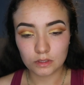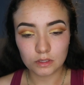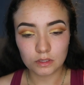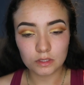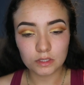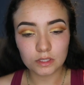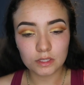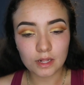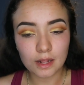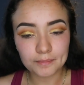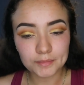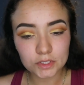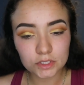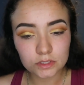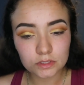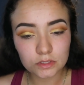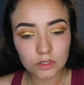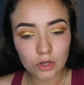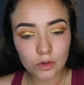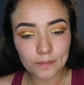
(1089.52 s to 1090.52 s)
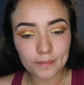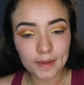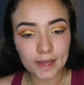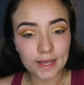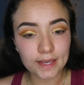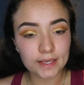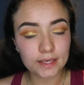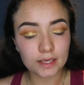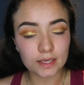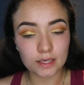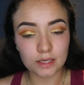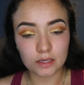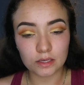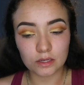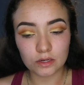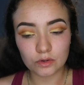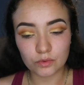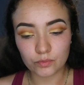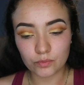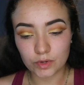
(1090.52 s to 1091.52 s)
And then I'm gonna just go back
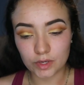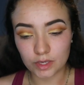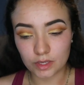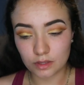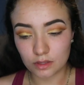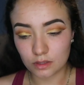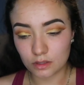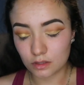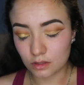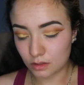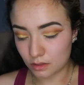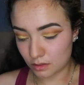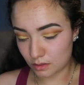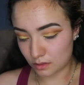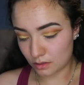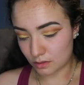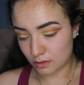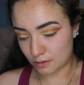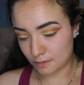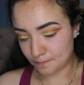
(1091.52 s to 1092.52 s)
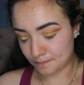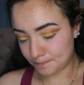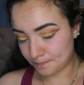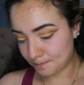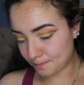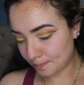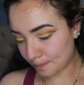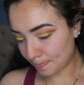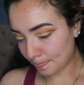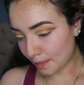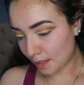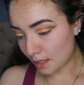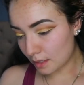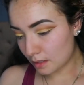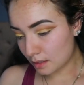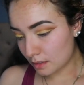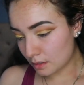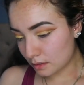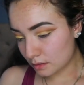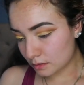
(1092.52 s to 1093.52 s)
in with the
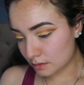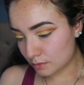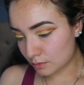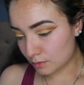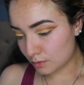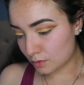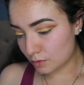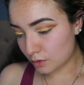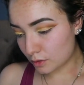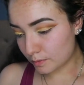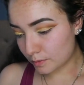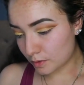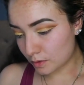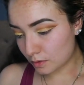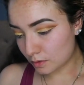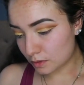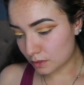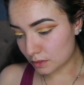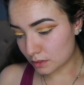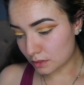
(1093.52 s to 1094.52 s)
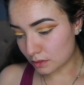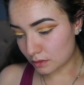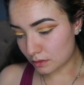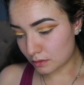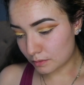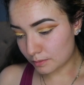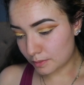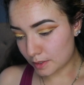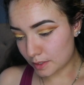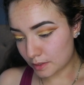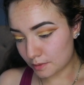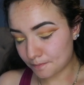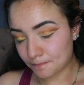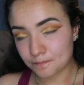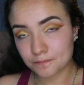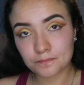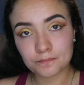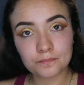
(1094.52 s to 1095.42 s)
Smooth Criminal just a little bit.